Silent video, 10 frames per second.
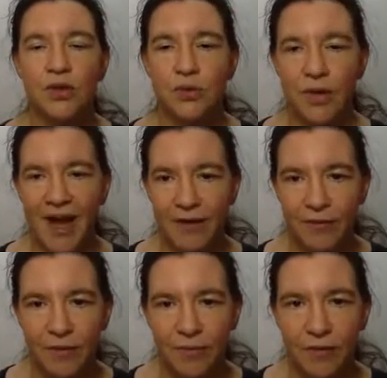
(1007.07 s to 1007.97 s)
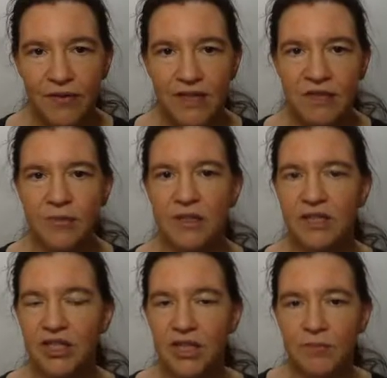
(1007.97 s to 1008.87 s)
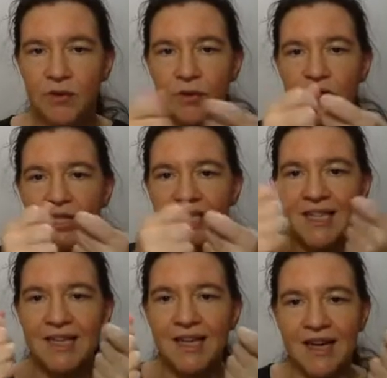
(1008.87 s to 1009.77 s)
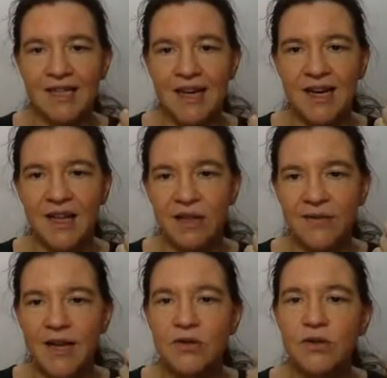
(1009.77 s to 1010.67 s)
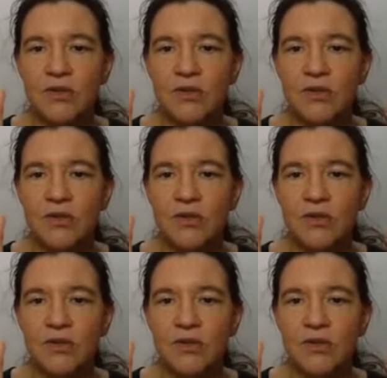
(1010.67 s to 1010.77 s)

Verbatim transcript: you have a bit more flexibility just because your t can take other values.